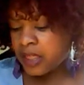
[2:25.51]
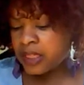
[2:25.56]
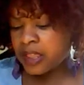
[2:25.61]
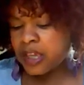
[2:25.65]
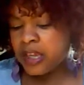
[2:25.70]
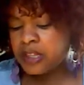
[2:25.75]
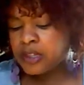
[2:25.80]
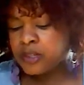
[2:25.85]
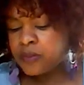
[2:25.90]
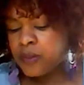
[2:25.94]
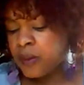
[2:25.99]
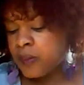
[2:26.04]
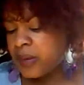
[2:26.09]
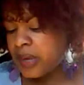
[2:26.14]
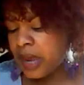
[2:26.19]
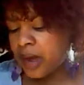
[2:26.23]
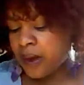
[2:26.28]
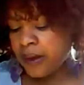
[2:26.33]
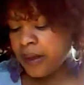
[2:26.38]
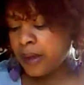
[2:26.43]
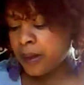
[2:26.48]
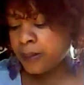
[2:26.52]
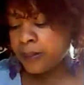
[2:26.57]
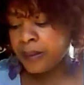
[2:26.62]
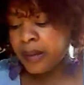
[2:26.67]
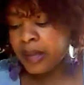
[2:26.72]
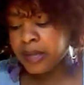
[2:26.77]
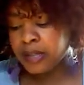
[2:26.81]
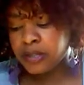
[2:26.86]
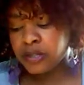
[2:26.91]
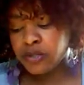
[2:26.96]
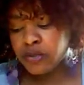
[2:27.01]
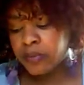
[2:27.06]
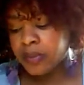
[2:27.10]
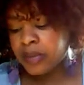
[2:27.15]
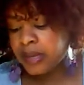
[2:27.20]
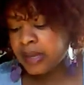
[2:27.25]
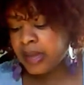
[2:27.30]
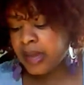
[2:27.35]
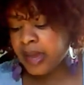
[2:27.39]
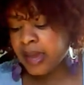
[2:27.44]
These women out here play too
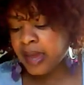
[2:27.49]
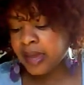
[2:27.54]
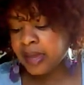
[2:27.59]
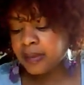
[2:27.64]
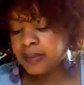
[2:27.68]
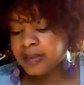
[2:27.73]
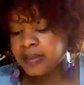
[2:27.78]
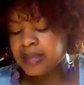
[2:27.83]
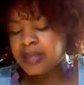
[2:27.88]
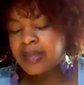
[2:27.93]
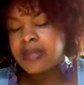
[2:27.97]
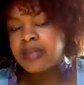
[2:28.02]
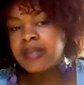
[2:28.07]
many games.